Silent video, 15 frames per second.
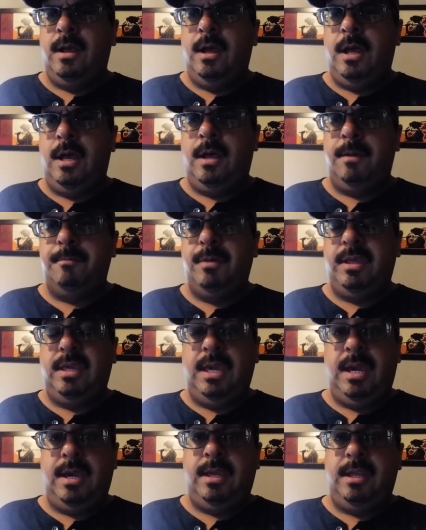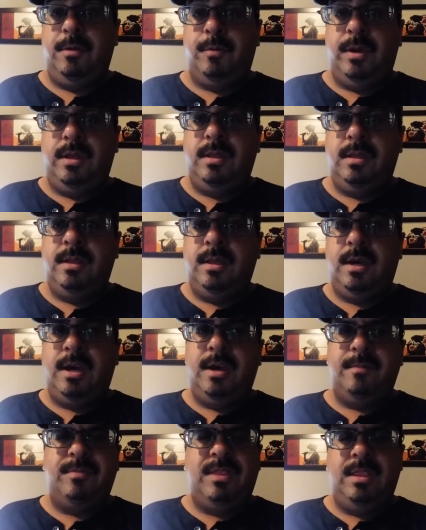But yeah, anyway,
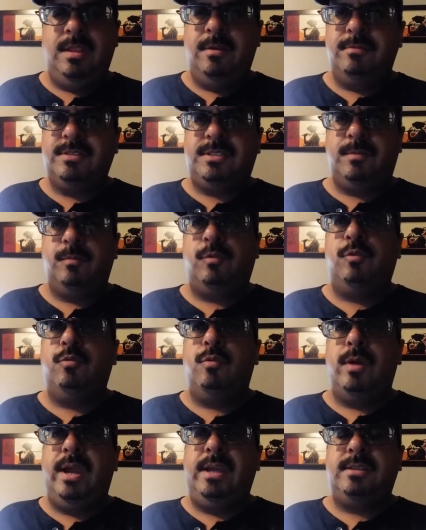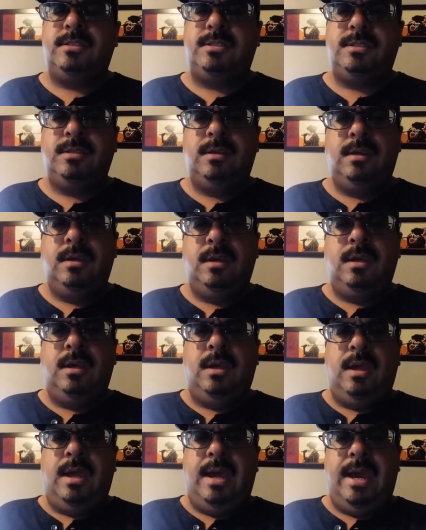there was some great
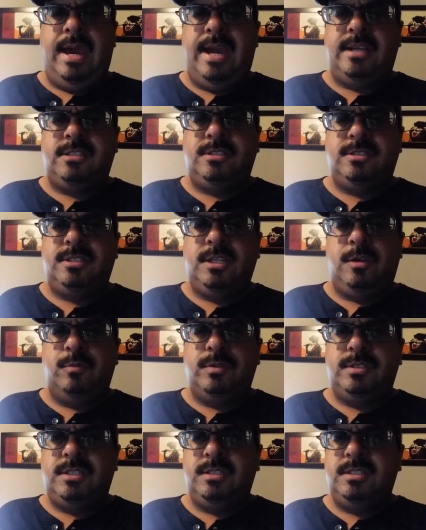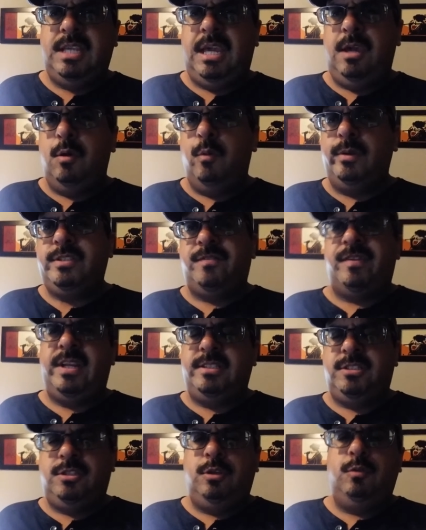action sequences. He always
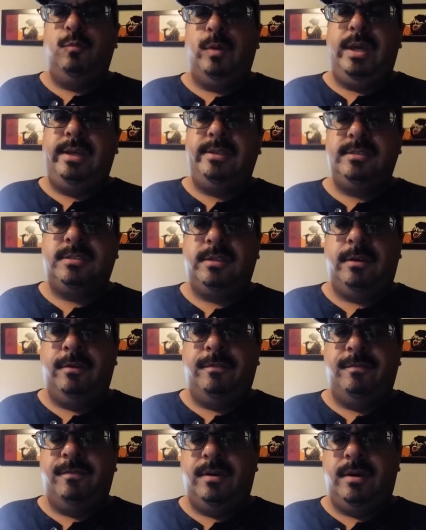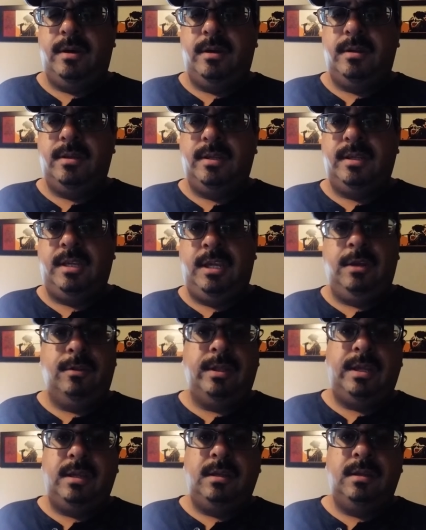finds new ways of
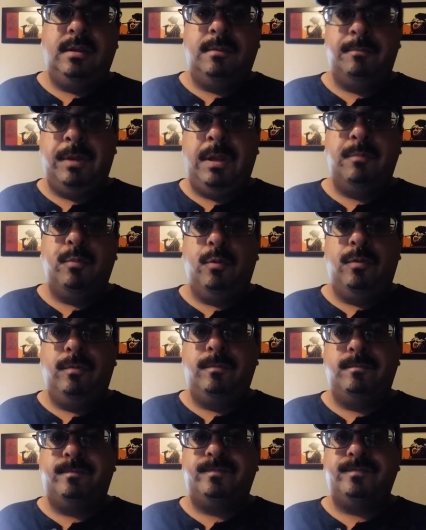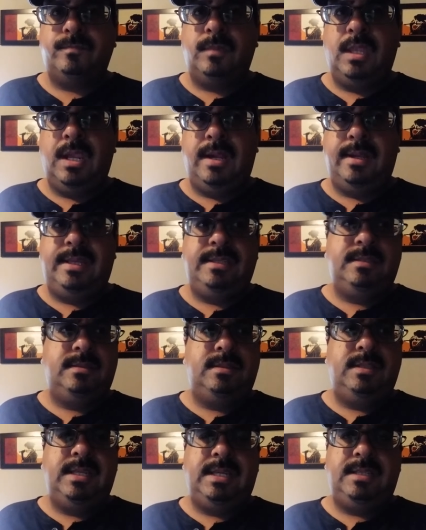killing people. He's
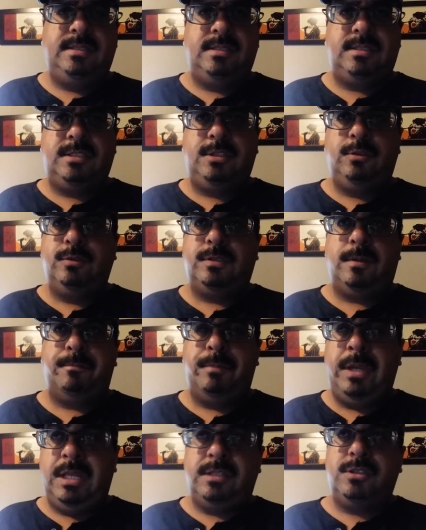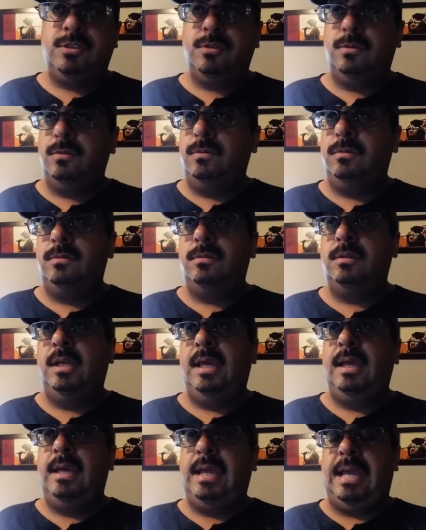he's used a pencil.
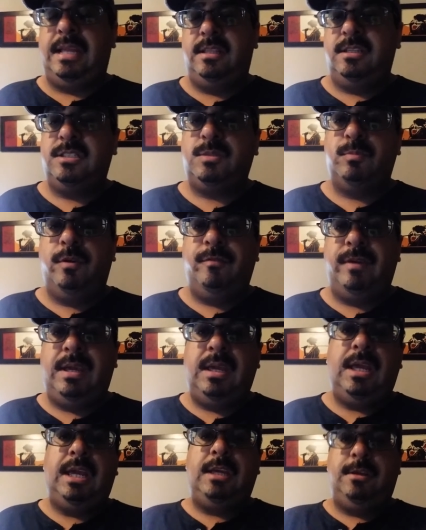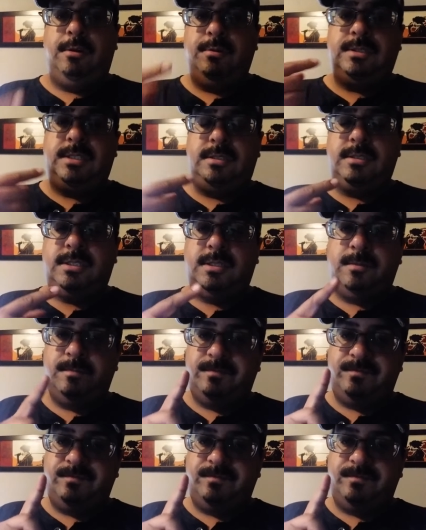In this movie, he uses